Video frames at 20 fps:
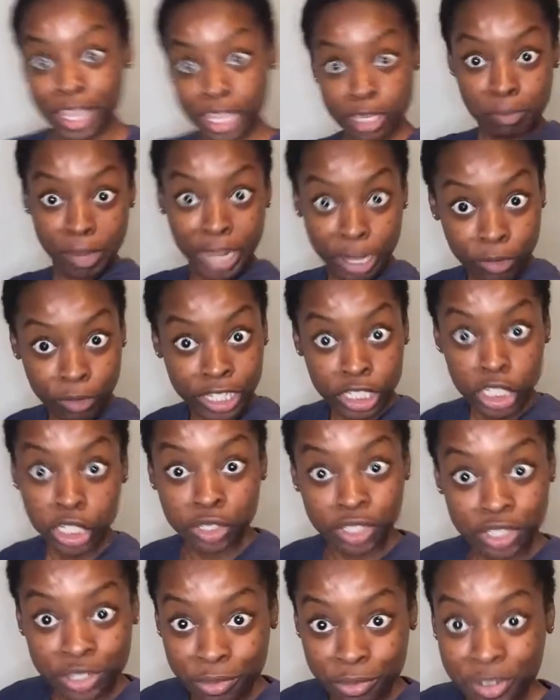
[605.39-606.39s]
His bag right
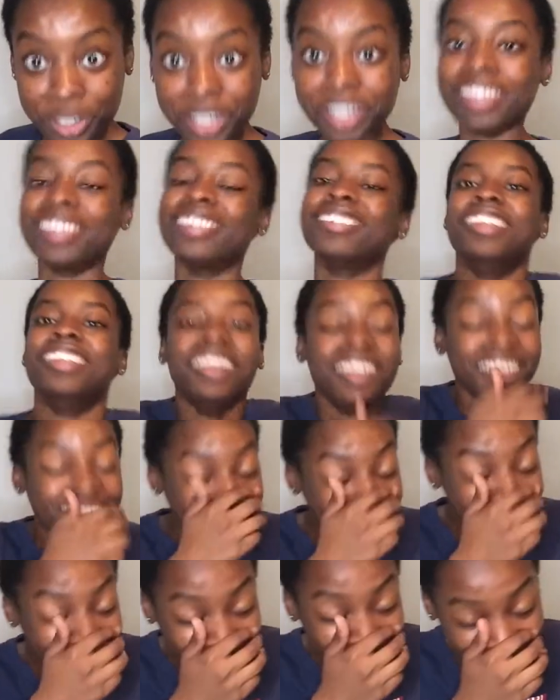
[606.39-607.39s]
there. It's over there.
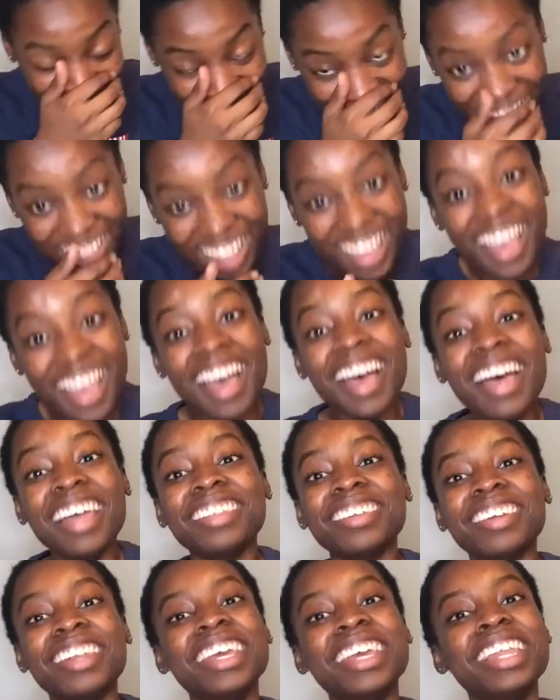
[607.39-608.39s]

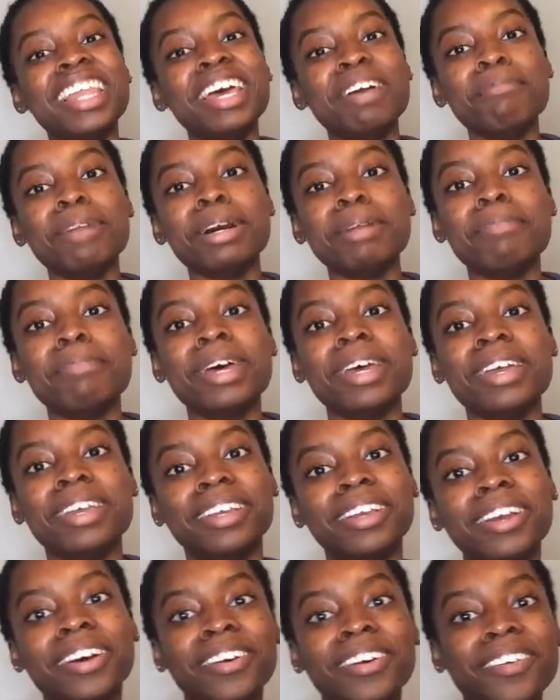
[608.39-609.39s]
So they let my
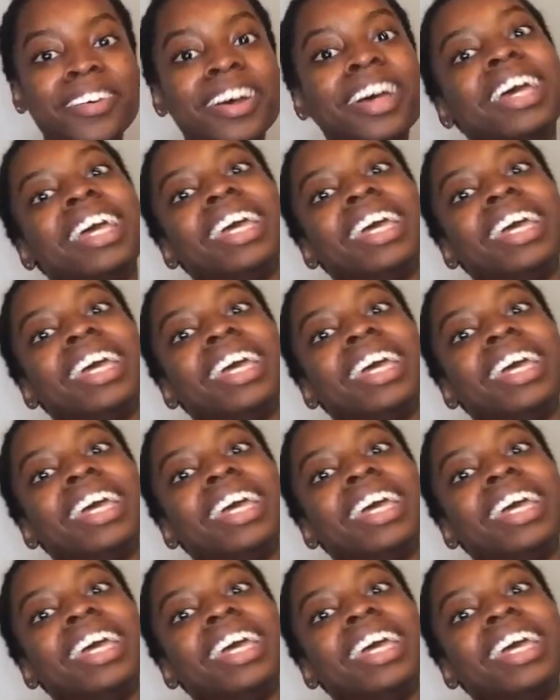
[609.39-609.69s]
bag go.